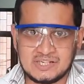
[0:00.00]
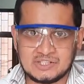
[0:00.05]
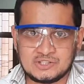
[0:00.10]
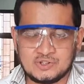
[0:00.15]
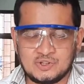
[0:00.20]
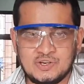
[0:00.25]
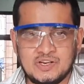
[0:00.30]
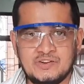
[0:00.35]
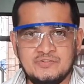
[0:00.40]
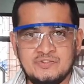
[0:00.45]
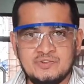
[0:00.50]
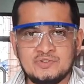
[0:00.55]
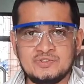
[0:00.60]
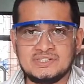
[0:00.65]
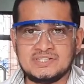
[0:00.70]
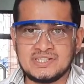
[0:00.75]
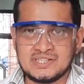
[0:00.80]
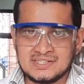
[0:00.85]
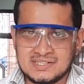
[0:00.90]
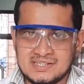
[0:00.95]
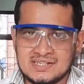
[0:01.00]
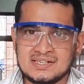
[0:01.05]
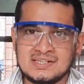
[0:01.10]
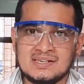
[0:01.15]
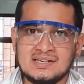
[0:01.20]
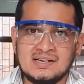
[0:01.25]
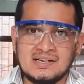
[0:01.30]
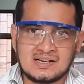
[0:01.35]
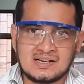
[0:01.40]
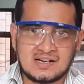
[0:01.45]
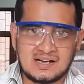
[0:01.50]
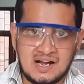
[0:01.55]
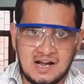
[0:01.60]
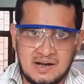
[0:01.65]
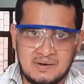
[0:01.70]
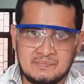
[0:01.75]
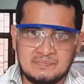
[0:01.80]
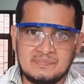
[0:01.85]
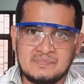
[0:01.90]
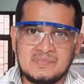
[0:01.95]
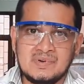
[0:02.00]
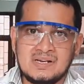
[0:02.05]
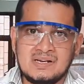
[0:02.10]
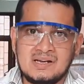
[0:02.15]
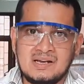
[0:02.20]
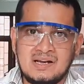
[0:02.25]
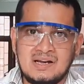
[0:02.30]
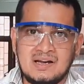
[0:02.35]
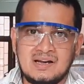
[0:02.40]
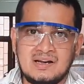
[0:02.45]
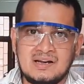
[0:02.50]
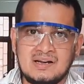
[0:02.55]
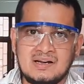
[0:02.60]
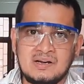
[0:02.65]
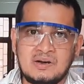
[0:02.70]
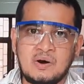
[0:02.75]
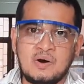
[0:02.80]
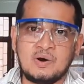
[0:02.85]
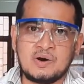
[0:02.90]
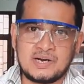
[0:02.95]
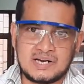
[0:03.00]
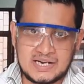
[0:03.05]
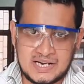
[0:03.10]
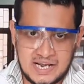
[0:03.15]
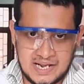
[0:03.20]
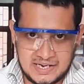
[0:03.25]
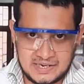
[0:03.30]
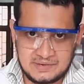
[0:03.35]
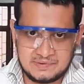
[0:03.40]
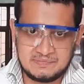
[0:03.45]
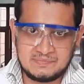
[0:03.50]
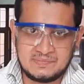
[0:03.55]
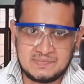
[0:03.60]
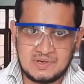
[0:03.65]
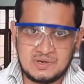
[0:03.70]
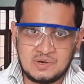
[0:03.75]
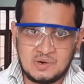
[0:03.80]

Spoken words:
So if you just come on time,